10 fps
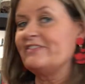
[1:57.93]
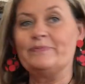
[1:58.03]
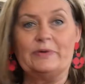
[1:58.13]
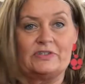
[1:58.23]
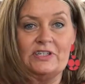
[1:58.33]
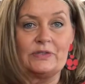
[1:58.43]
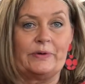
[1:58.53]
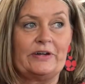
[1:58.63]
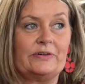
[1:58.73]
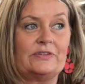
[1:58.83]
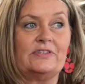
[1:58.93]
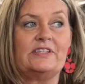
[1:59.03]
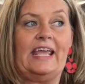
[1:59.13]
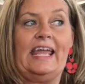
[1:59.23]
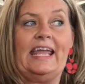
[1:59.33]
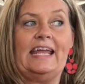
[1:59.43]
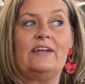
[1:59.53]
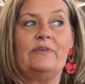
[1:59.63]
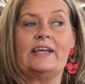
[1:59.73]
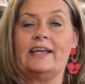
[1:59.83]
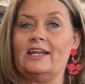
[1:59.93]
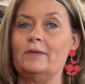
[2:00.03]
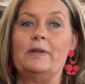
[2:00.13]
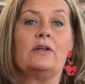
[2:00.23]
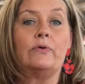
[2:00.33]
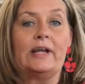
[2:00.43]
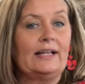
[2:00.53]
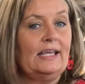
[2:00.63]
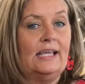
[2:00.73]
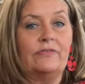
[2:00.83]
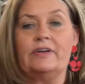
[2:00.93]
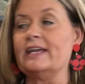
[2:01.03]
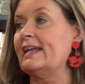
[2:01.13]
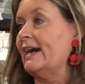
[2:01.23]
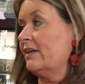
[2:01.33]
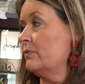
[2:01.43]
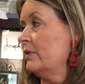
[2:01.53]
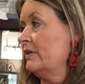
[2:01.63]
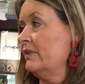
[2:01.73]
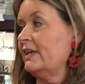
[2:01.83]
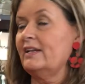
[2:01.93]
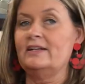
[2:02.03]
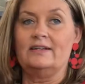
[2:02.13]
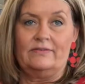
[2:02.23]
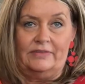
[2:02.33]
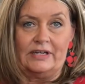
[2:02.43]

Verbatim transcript: of Mer-Sea sweaters, and we can get them in quickly. If we get out of one, we can we